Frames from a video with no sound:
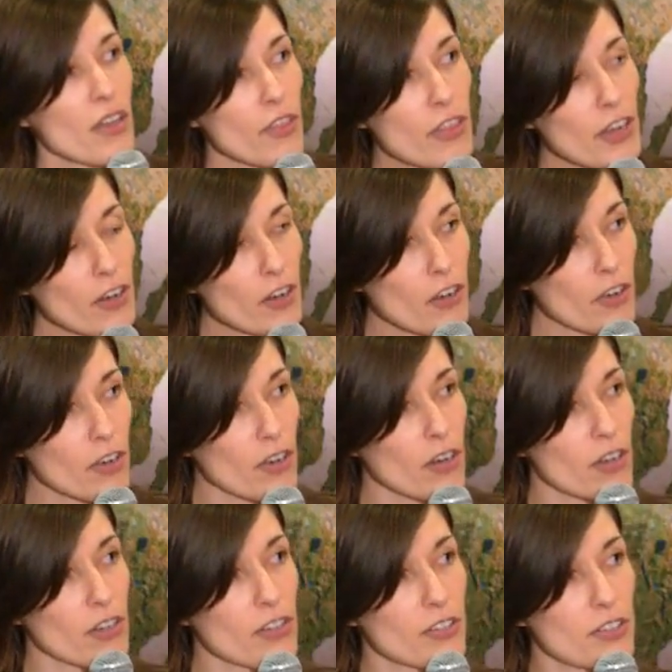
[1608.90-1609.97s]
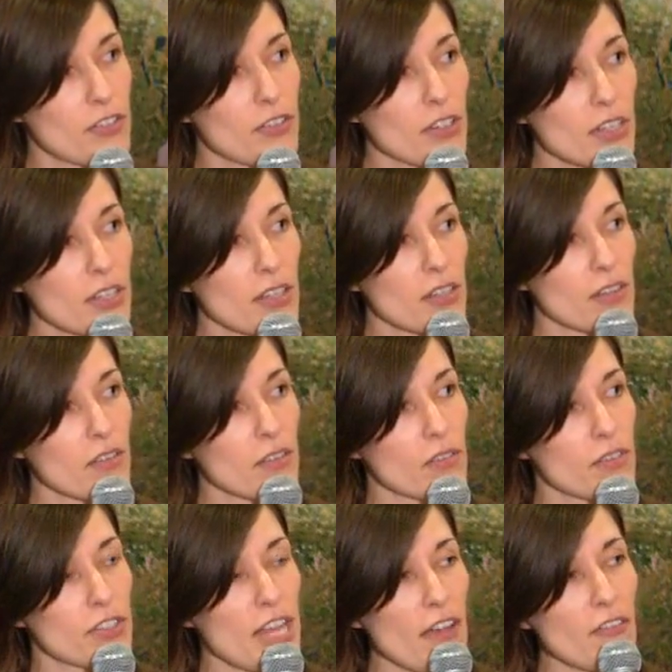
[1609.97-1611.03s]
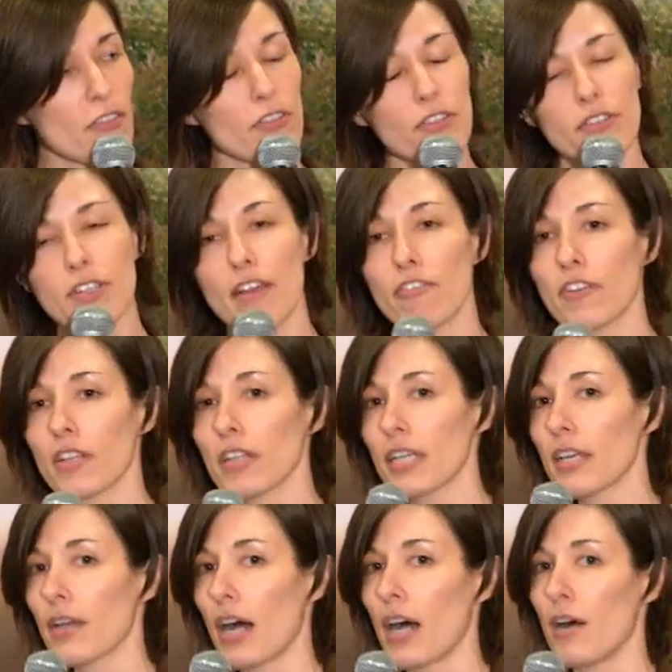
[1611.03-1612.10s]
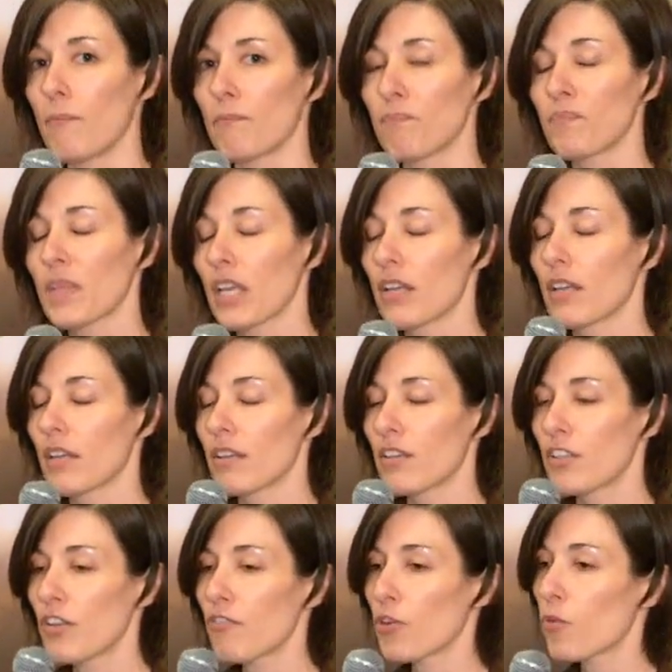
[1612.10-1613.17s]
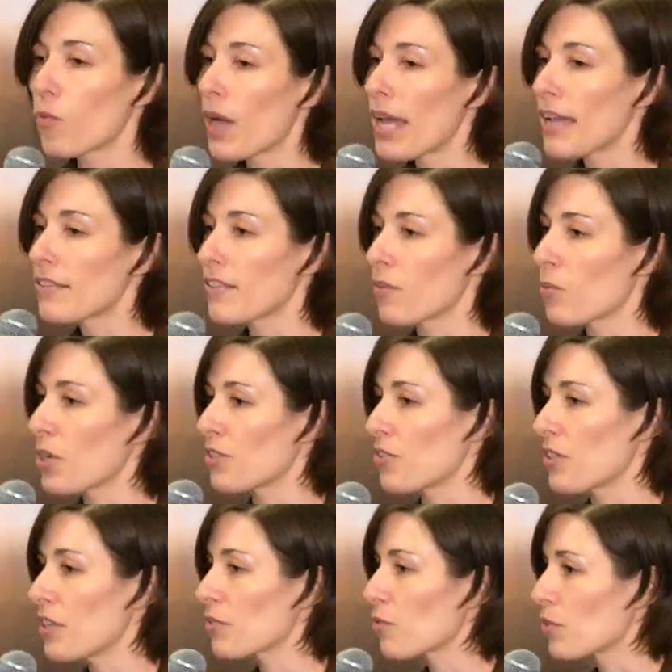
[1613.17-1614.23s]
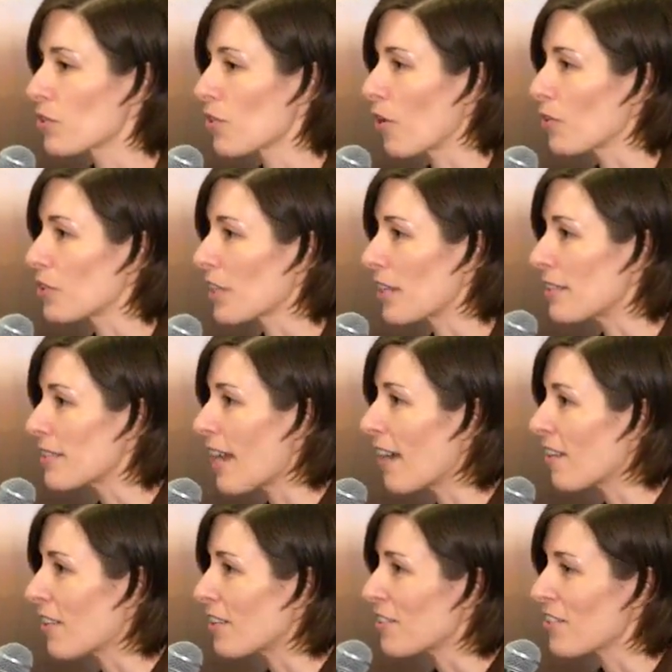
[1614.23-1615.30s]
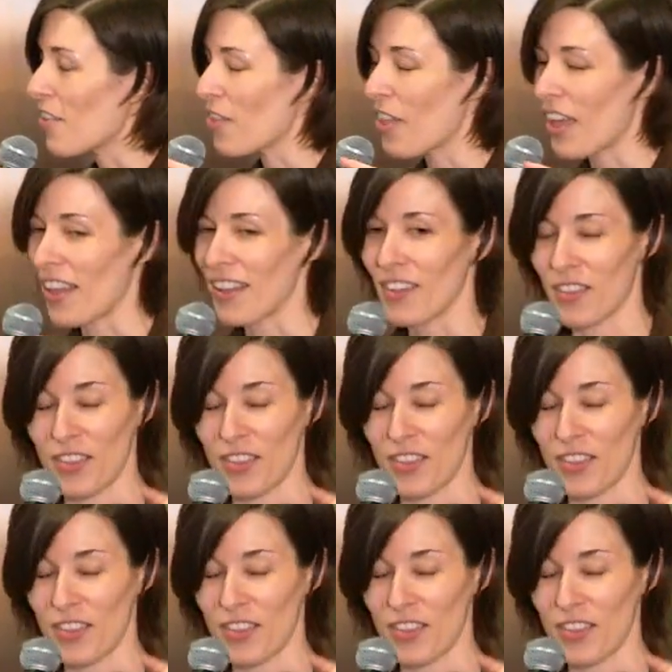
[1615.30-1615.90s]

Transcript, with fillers: there are def definitely um, different ways in which these results can tell us that